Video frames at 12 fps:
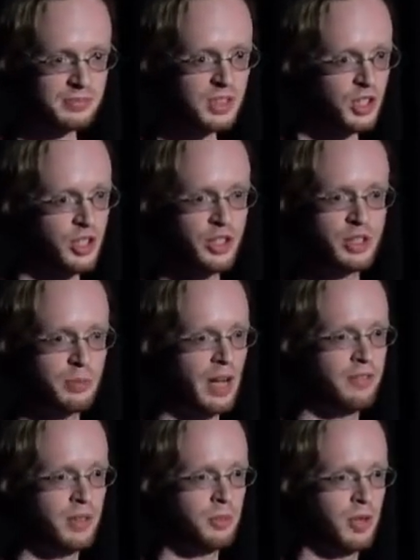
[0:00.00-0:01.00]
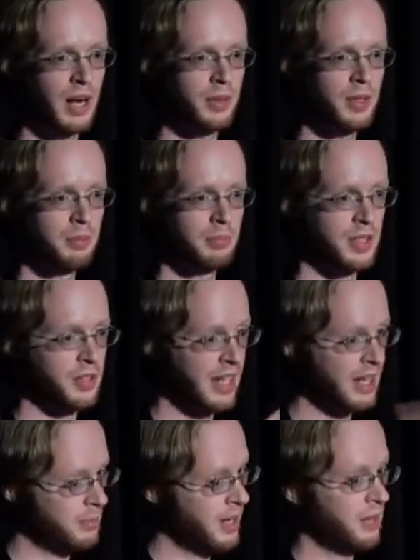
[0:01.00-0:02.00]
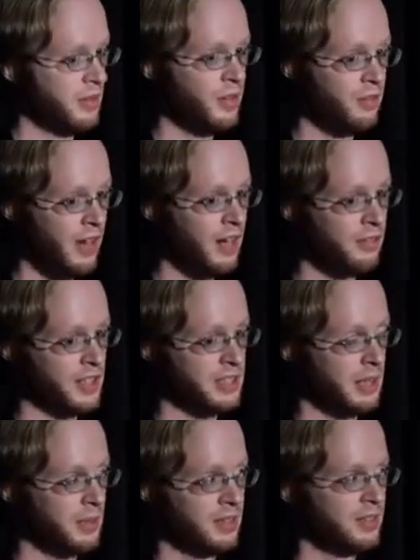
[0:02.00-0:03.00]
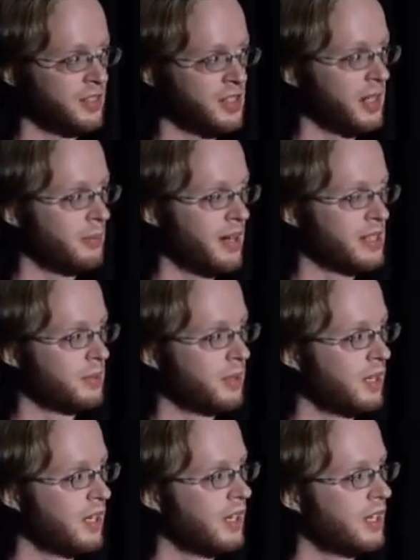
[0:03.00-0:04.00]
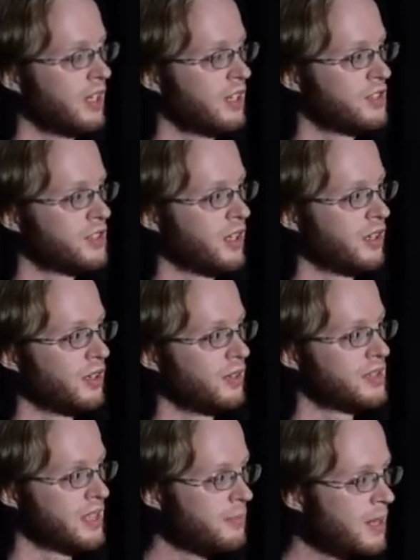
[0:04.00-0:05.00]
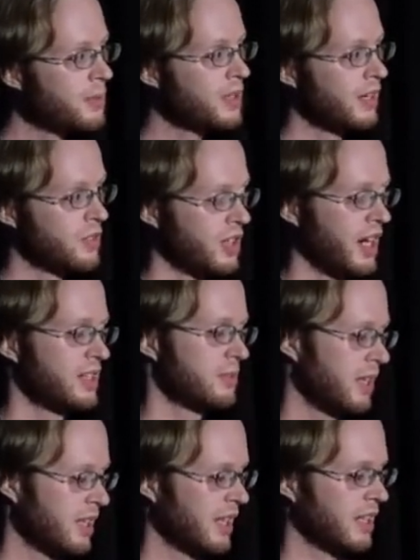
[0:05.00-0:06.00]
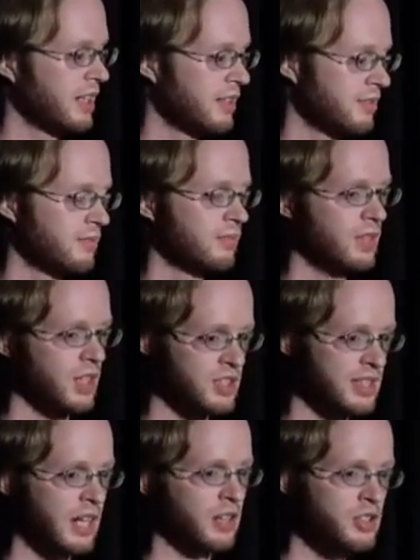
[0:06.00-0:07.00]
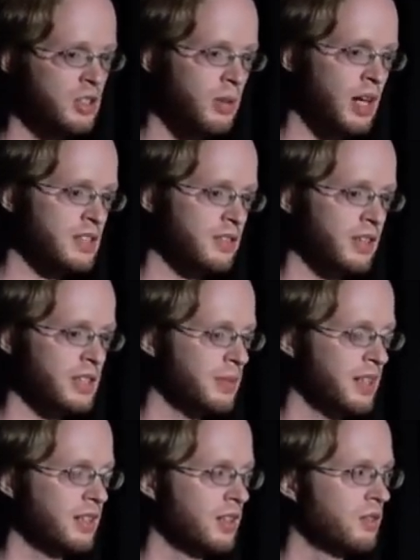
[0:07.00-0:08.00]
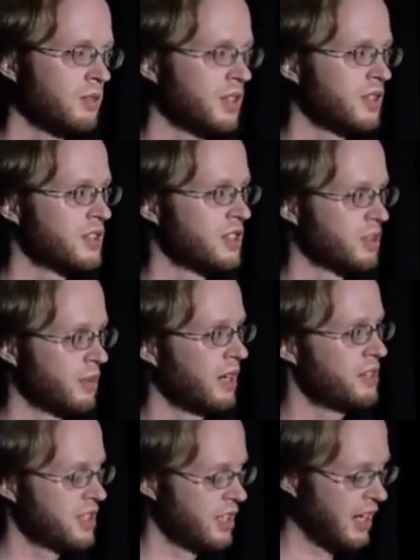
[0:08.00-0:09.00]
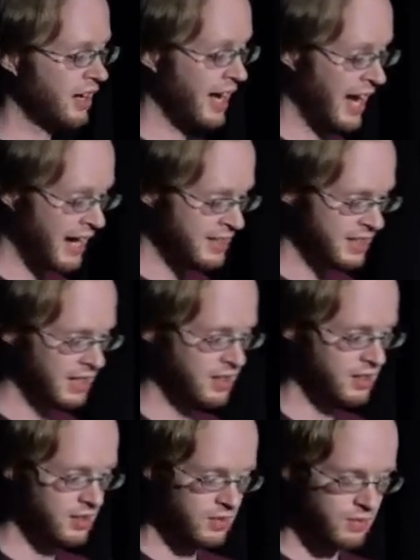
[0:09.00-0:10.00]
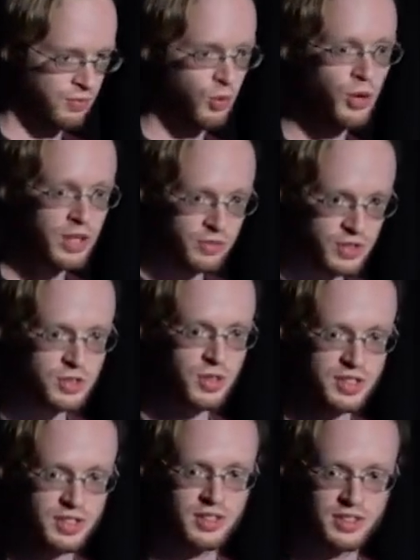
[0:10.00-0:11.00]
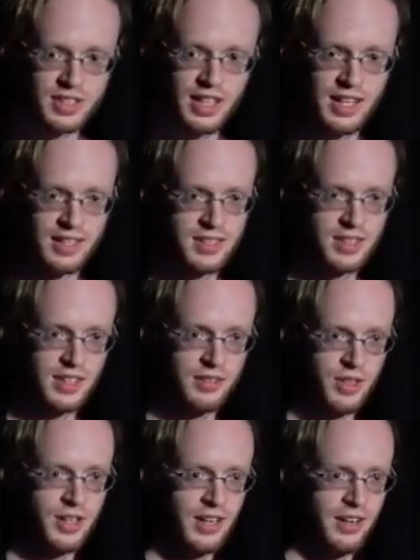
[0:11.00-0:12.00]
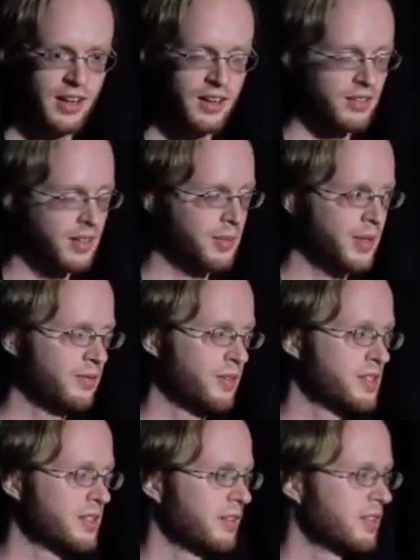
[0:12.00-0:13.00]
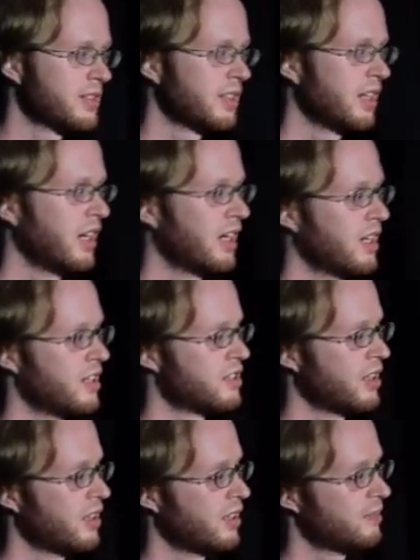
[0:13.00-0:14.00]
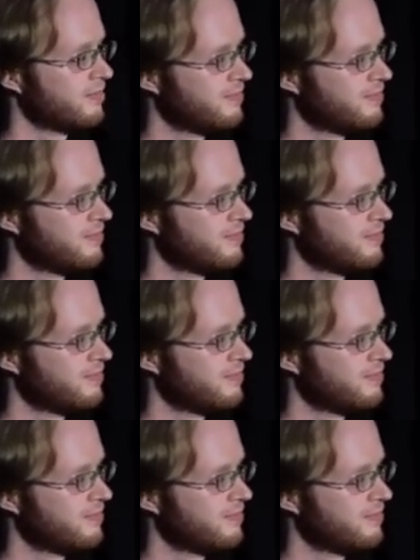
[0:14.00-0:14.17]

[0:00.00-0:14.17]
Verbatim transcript: You can use my Vim grammar, but you can't combine it with your Firefox grammar. It's just not possible. So some people have tried to make like a, a standard toolbox for all this, but no one really uses it. So when I was starting out, I hacked together four different sources until I figured out how to write my own voice grammars. So